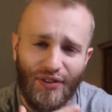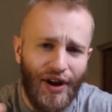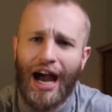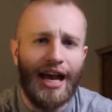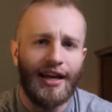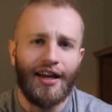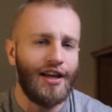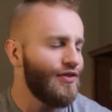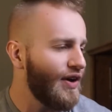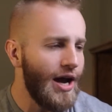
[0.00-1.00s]
If
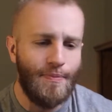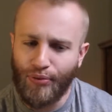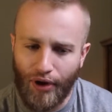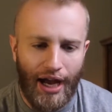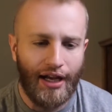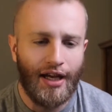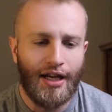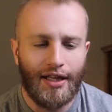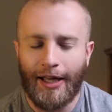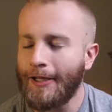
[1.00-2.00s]
I pray
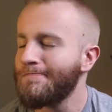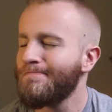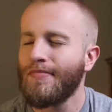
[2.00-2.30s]
like,